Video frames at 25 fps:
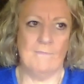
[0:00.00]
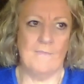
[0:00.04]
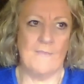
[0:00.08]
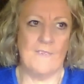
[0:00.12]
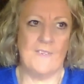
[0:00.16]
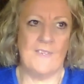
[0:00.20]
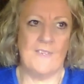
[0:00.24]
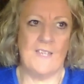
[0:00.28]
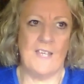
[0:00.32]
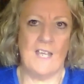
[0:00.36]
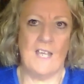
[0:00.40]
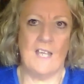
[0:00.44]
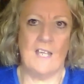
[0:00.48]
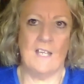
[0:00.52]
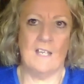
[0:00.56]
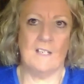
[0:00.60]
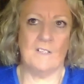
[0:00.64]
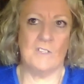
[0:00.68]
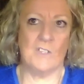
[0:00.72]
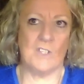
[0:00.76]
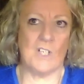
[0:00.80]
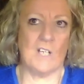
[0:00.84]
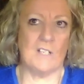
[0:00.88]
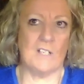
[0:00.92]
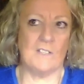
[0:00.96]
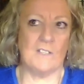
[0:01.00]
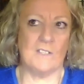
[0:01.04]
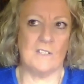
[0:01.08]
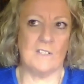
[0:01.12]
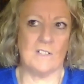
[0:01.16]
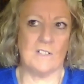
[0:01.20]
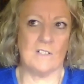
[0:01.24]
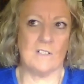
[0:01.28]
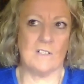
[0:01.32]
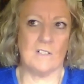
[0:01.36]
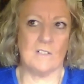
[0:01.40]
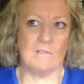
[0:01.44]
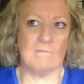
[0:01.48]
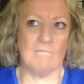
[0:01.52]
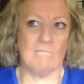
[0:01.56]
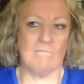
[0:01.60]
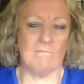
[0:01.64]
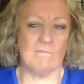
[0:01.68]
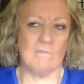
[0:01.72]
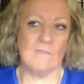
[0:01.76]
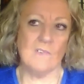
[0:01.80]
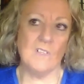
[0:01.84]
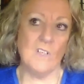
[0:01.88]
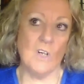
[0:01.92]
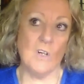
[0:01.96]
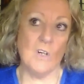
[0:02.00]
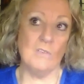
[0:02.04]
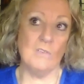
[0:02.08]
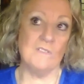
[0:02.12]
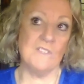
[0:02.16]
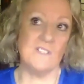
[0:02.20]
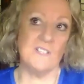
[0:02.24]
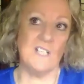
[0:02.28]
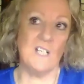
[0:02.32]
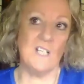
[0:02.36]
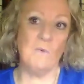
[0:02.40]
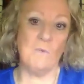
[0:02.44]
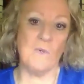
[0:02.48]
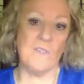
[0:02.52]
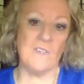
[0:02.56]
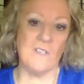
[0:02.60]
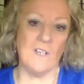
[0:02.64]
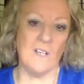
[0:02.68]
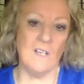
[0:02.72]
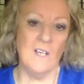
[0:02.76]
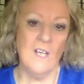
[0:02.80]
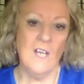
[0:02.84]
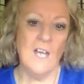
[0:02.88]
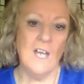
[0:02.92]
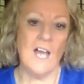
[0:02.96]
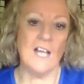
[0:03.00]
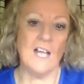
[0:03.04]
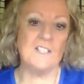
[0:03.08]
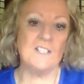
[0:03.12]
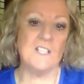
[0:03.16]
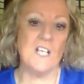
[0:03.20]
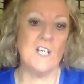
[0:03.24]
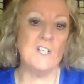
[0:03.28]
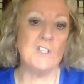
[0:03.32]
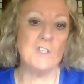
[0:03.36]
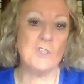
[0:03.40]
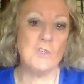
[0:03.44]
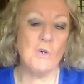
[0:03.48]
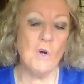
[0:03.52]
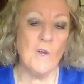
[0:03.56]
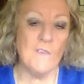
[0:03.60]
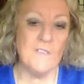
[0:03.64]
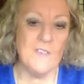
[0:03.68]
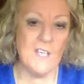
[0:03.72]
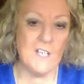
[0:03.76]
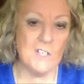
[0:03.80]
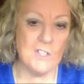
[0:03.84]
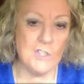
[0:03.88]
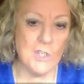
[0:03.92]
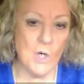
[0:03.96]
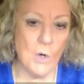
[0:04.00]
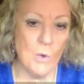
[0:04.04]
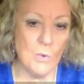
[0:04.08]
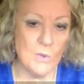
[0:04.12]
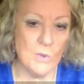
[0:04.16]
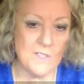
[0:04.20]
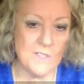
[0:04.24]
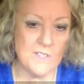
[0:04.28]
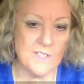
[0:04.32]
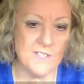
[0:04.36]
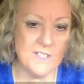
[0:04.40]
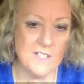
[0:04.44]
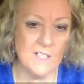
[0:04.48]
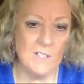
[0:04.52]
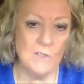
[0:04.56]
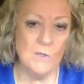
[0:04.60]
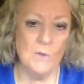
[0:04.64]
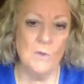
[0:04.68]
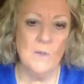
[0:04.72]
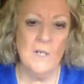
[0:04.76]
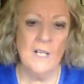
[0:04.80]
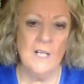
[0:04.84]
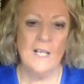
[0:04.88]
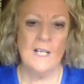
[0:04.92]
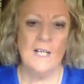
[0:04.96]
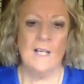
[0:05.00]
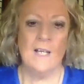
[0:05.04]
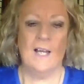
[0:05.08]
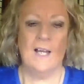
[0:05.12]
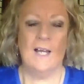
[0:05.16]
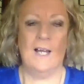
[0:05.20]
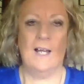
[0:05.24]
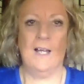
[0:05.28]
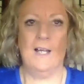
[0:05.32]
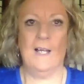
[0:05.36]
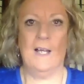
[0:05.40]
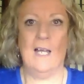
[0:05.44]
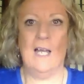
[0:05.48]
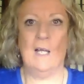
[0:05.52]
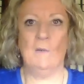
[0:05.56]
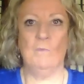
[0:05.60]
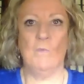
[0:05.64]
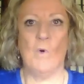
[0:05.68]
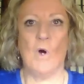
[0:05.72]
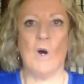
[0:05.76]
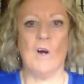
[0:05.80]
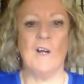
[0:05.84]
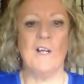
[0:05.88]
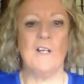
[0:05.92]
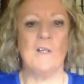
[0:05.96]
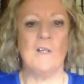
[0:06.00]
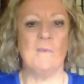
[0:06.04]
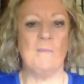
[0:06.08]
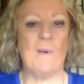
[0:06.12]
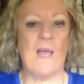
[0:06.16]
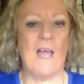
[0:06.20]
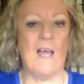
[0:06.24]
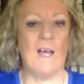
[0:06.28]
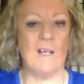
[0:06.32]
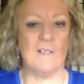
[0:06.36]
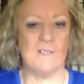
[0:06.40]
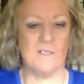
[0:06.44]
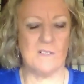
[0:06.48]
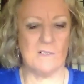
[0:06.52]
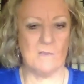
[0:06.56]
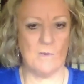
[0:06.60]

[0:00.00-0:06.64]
they're just, sitting with a teacher on their shoulder still and worried about